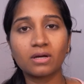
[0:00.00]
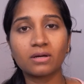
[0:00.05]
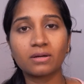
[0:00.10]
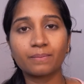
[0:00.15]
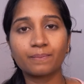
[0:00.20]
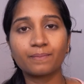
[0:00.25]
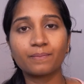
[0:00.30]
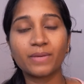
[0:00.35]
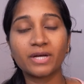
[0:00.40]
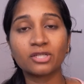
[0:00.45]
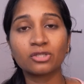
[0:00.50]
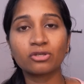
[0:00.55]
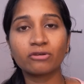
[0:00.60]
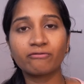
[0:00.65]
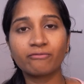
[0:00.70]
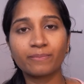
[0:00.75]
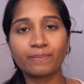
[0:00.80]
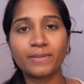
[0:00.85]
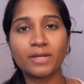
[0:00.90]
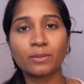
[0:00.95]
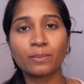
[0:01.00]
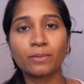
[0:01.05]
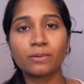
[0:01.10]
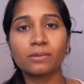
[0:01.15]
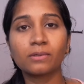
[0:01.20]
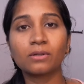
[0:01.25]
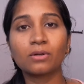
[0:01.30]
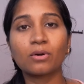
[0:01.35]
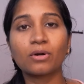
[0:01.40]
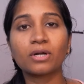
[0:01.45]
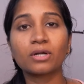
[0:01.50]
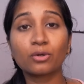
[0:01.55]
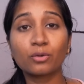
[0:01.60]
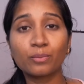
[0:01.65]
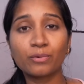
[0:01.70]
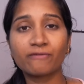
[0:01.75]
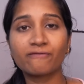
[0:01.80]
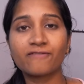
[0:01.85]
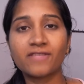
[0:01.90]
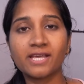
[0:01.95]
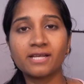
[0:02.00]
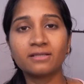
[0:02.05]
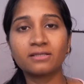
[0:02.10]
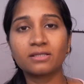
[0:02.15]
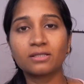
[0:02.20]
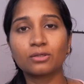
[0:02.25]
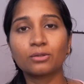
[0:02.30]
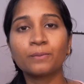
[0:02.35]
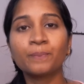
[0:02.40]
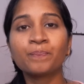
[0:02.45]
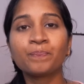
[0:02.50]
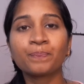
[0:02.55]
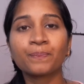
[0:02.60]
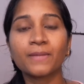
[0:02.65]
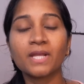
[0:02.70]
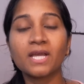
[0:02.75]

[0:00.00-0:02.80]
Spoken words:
a bunch of people or a group of things. So